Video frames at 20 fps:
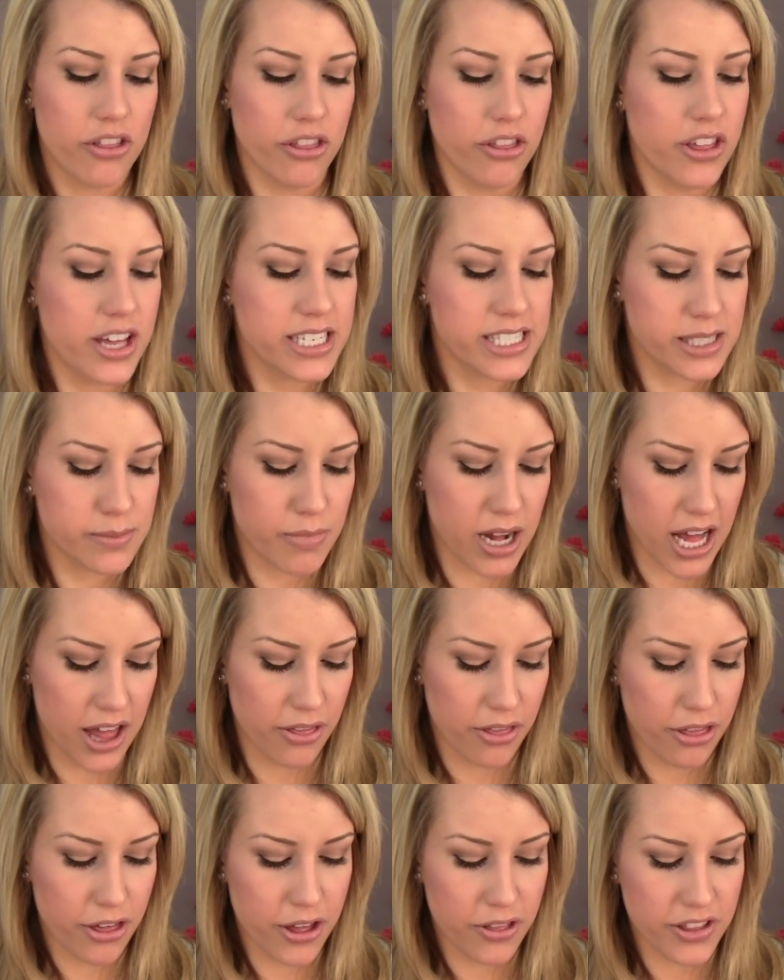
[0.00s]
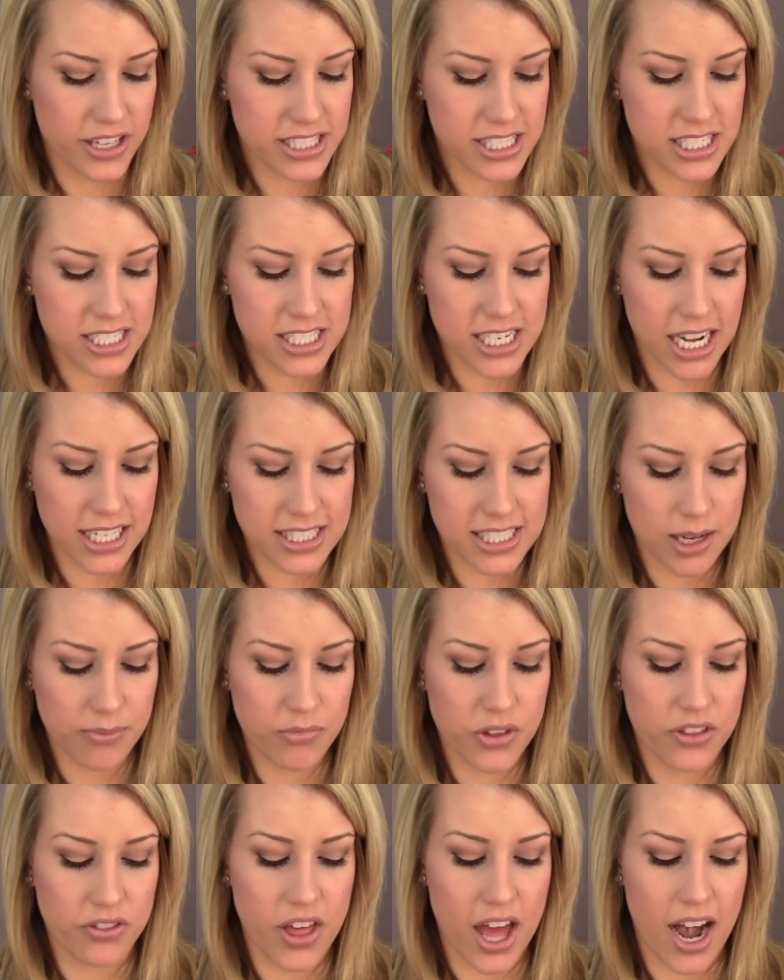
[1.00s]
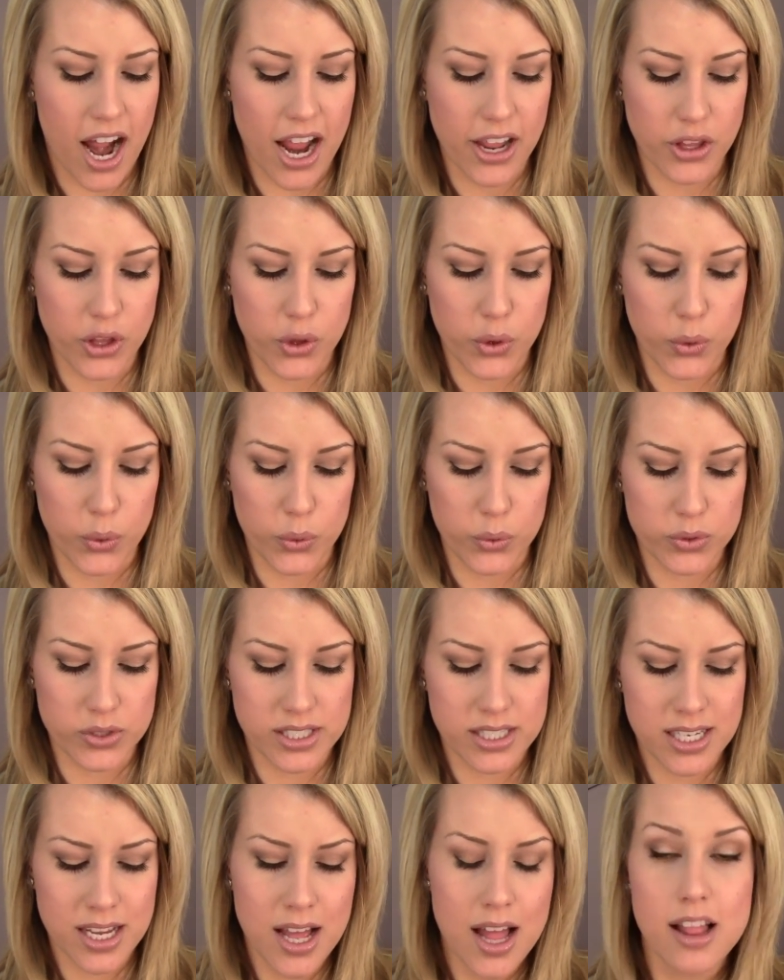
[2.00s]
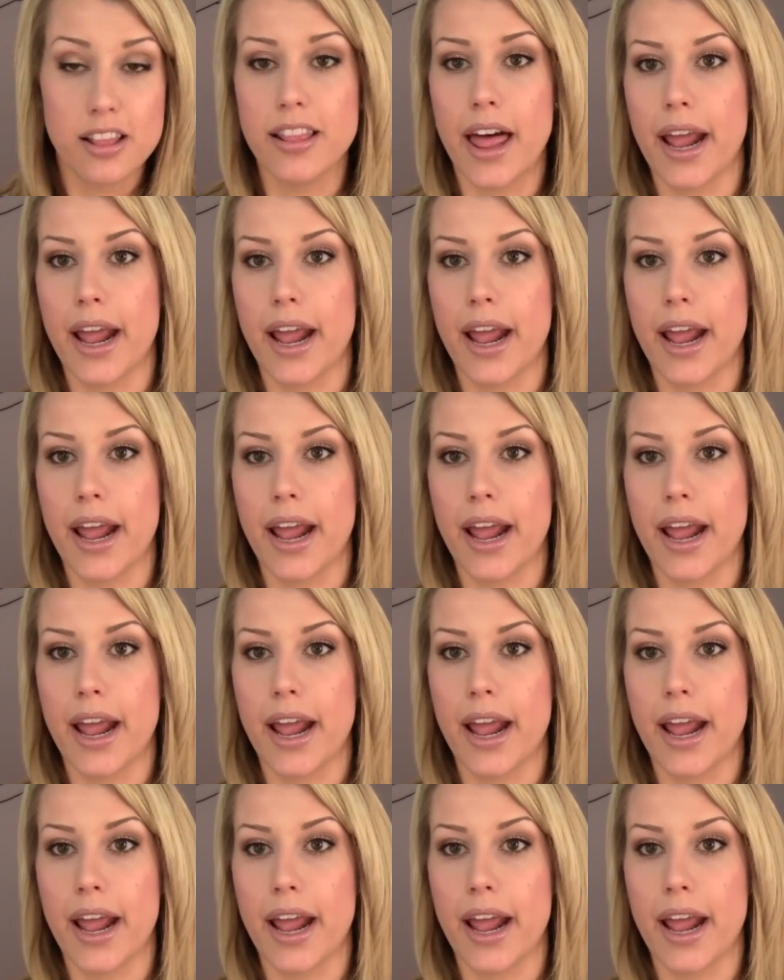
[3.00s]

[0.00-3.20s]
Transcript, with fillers: This month, this is not something that I used